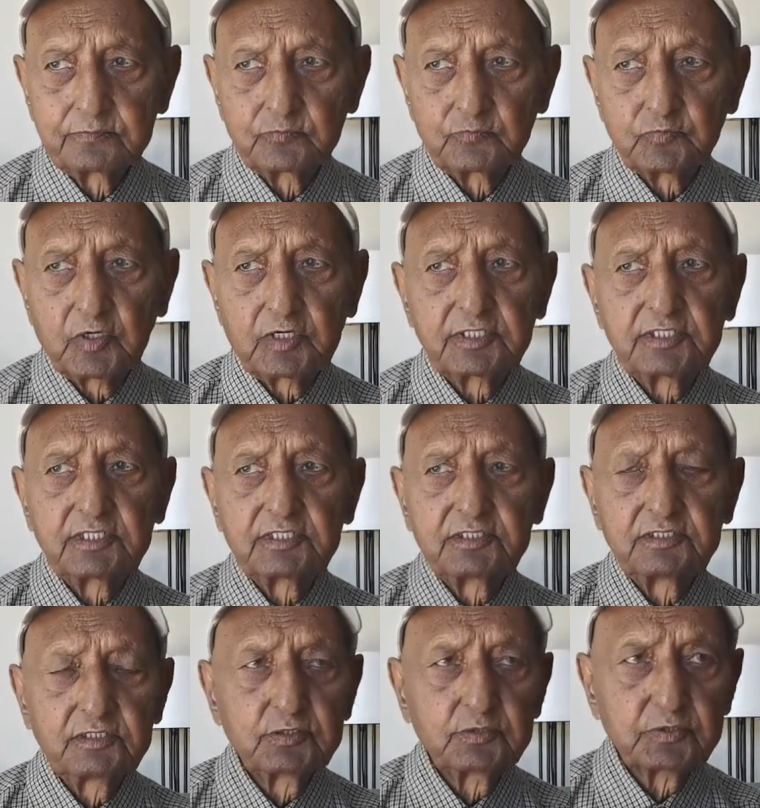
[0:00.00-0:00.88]
Why
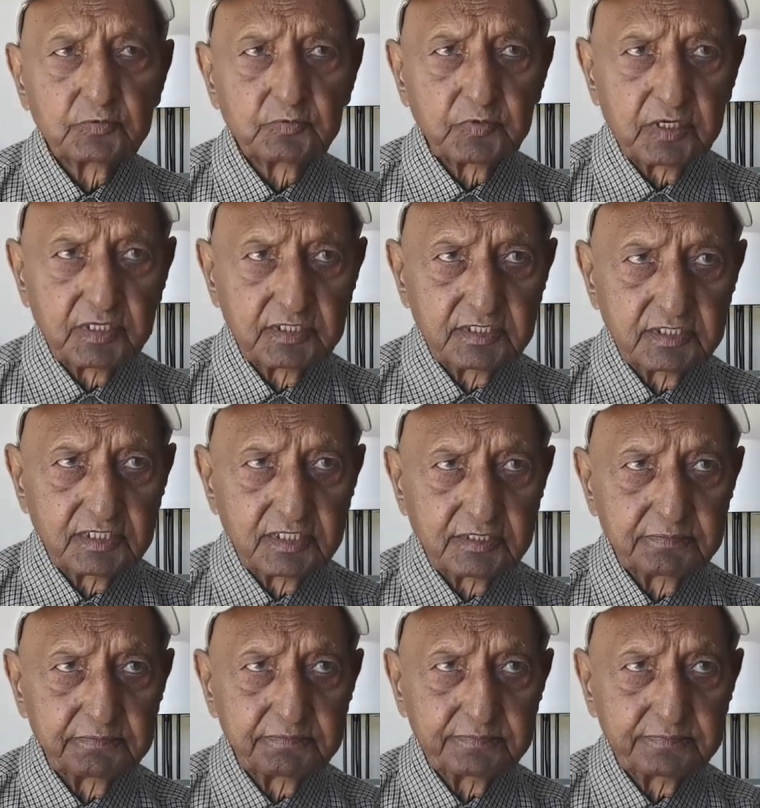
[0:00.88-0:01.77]
did you invite
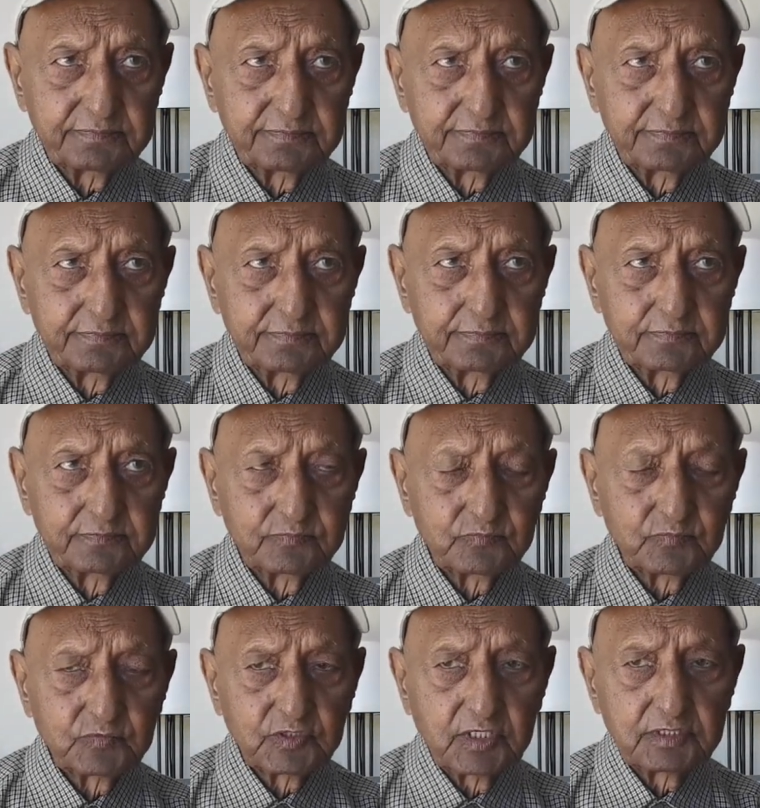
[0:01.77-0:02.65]
him?
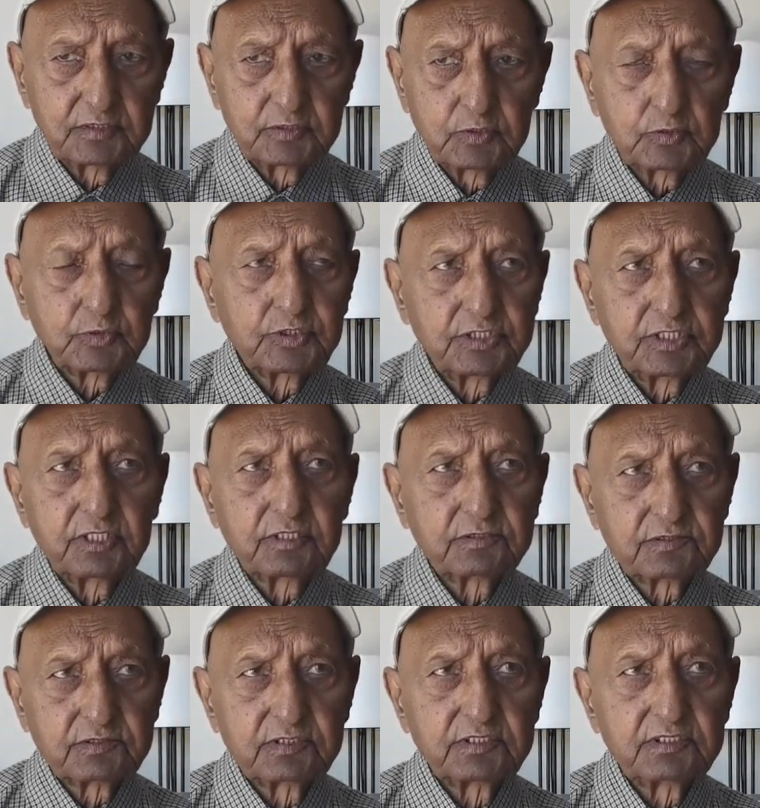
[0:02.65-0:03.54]
And Joshi
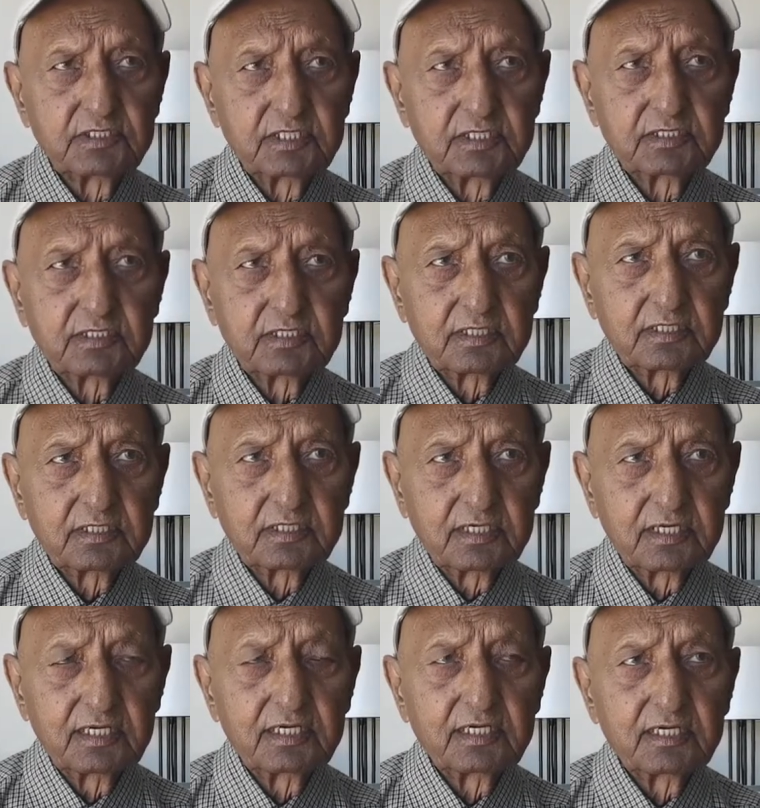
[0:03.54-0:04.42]
answered
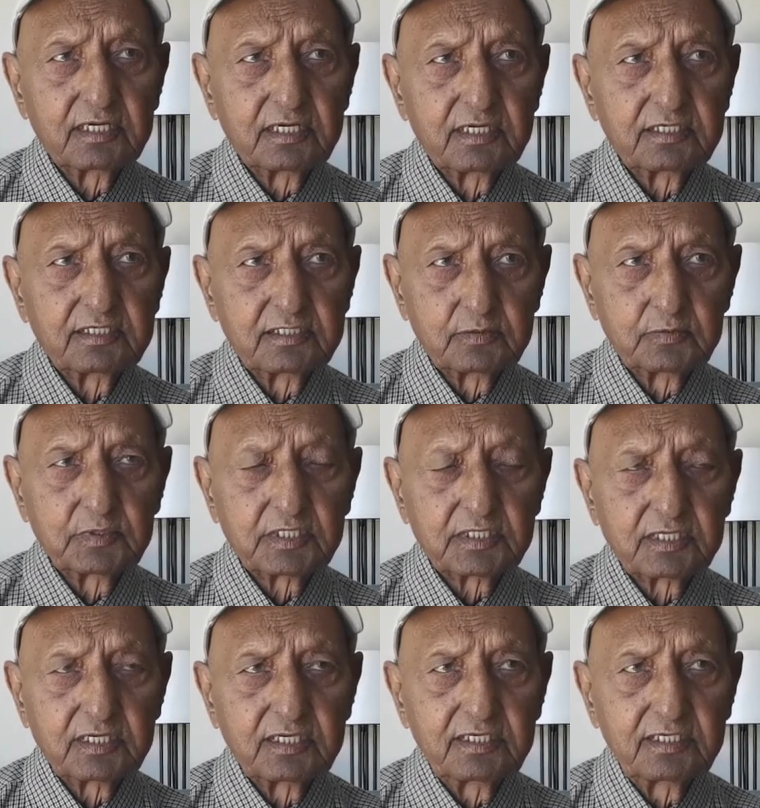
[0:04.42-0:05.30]

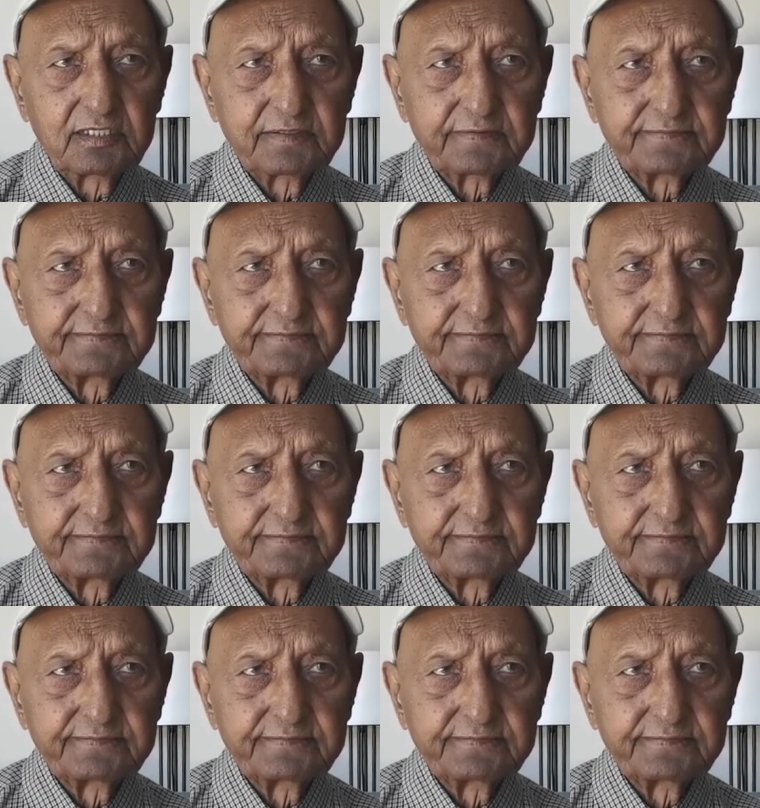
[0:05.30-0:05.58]
adequately.